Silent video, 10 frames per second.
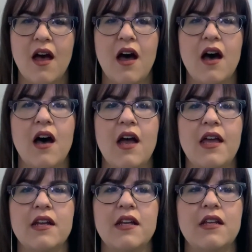
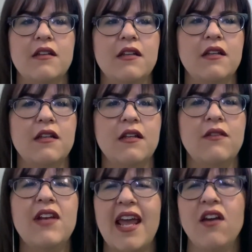and
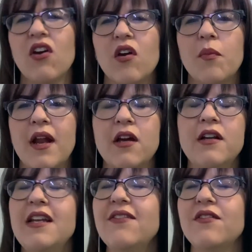even anger, but I
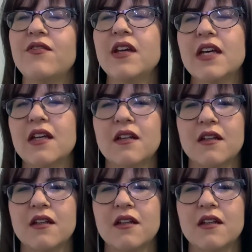couldn't even feel it.